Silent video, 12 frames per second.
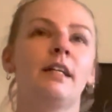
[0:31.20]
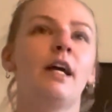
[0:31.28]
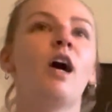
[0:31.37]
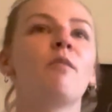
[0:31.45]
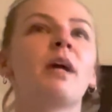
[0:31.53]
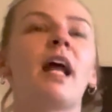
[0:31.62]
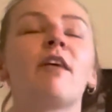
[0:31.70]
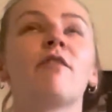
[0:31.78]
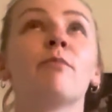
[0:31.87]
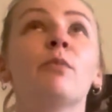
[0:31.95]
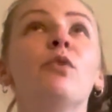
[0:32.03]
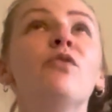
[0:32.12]
But
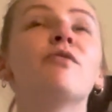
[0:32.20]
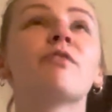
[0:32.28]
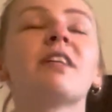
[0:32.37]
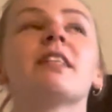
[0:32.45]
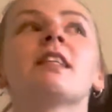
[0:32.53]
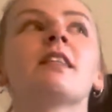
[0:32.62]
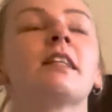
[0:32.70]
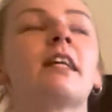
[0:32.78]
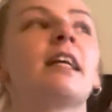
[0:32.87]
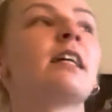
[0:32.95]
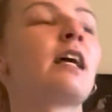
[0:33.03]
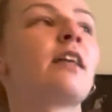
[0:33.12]
I've moved
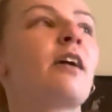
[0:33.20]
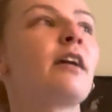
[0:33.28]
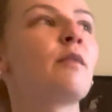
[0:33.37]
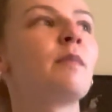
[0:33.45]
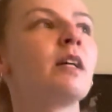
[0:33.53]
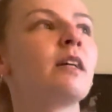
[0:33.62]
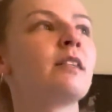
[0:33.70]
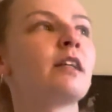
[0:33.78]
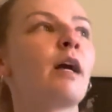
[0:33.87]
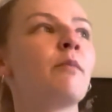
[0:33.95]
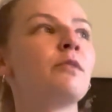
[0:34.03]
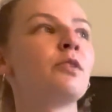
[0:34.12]
recently, and I thought it'd be a good
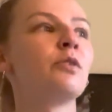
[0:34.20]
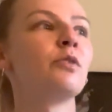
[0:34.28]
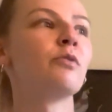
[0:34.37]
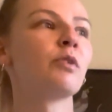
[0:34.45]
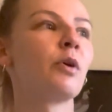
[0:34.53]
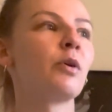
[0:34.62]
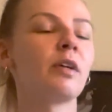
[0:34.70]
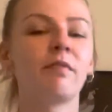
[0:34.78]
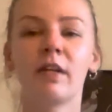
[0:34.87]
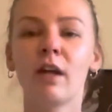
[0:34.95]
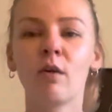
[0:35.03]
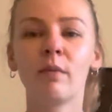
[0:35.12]
time to record a
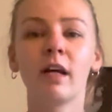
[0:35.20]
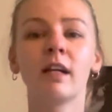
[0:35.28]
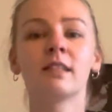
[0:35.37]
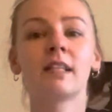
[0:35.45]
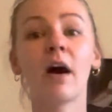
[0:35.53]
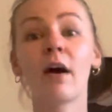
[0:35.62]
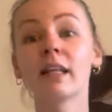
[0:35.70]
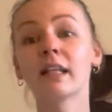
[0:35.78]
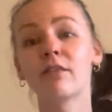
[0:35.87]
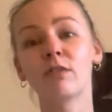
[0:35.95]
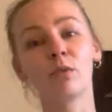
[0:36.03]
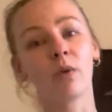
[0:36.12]
video because now I
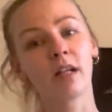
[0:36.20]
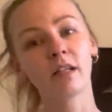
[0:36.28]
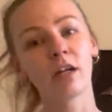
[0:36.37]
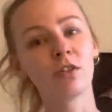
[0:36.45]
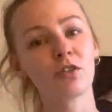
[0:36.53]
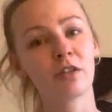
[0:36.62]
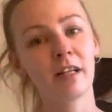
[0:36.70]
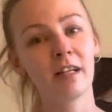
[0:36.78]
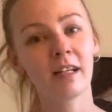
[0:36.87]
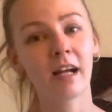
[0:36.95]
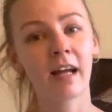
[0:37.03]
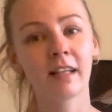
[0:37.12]
live in wine
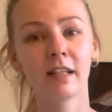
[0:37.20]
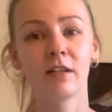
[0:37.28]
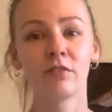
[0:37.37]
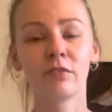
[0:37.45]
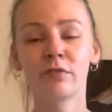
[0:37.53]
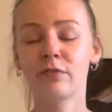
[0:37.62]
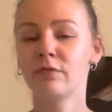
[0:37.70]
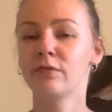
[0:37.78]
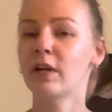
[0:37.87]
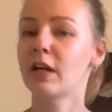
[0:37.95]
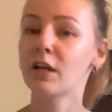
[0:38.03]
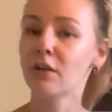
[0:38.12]
country. I live
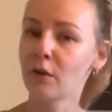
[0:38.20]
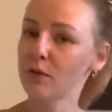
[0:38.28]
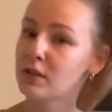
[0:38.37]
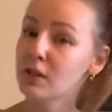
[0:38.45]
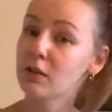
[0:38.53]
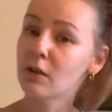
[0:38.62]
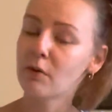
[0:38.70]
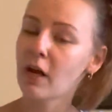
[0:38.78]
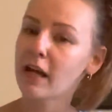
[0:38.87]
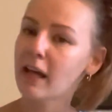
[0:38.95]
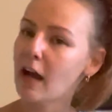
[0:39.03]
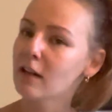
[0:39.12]
very close to
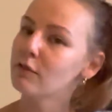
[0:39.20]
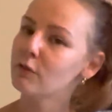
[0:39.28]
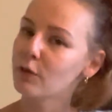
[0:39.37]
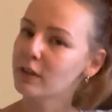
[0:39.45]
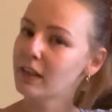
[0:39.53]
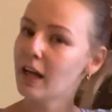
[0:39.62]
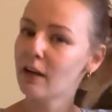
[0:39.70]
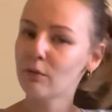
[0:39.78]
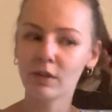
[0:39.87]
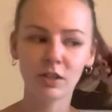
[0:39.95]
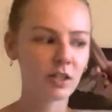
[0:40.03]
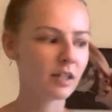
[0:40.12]
Lodi, California,
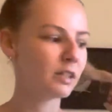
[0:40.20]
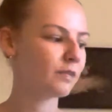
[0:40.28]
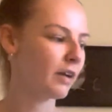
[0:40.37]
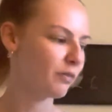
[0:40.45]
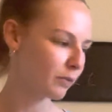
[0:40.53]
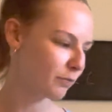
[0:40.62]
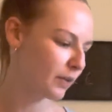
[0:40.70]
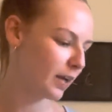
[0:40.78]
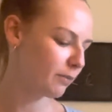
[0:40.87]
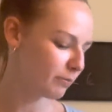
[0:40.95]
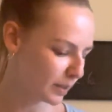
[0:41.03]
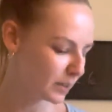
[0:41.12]
which is
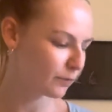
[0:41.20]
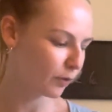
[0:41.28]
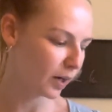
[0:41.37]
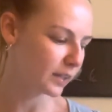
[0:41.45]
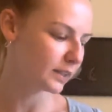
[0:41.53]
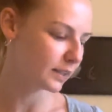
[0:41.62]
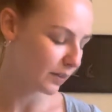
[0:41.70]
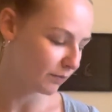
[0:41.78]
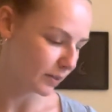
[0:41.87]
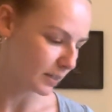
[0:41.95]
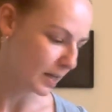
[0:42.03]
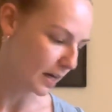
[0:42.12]
famous for its
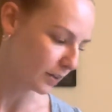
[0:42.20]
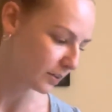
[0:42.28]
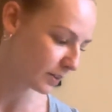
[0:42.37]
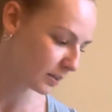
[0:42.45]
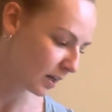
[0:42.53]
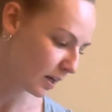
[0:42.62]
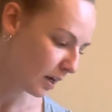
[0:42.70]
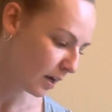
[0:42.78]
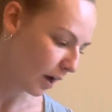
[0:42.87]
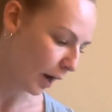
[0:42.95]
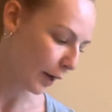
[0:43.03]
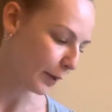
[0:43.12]
Zinfandels.
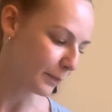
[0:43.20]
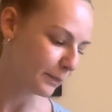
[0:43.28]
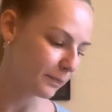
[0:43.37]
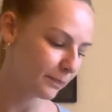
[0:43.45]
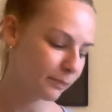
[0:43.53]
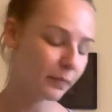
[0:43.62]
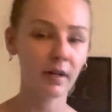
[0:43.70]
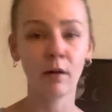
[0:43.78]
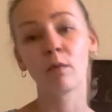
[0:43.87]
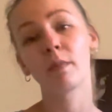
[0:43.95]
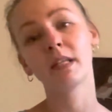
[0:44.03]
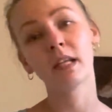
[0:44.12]
But I
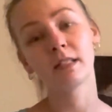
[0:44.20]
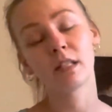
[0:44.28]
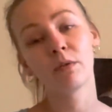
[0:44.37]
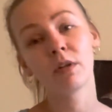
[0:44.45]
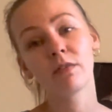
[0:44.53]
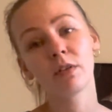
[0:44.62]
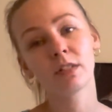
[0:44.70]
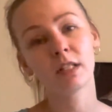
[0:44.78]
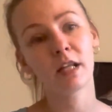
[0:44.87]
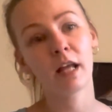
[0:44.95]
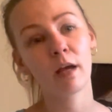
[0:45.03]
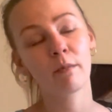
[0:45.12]
won't be tasting one of those today.